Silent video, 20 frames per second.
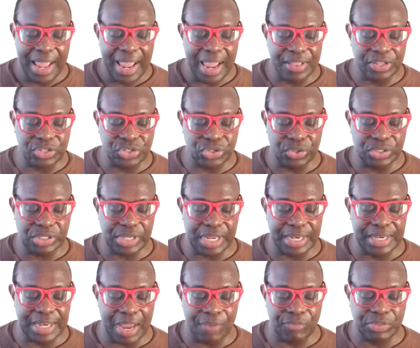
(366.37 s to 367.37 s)
and the church
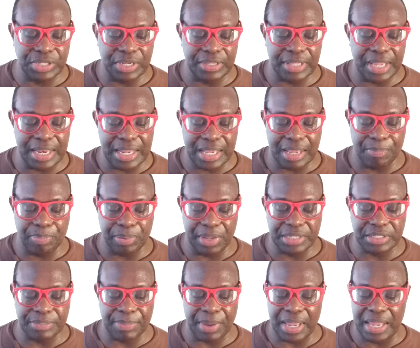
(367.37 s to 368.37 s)
had not received any
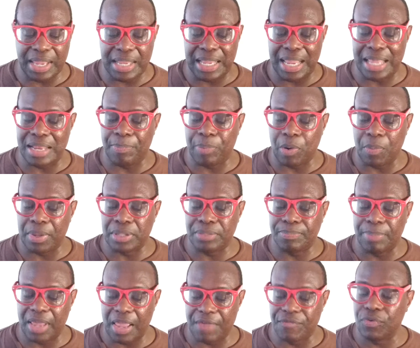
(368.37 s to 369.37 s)
complaints about any
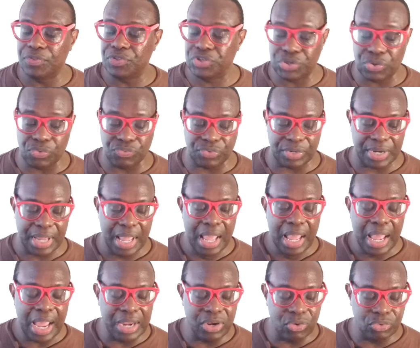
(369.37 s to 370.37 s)
inappropriate behavior with children,
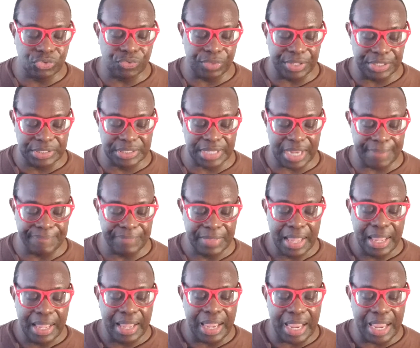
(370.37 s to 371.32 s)
a news release said.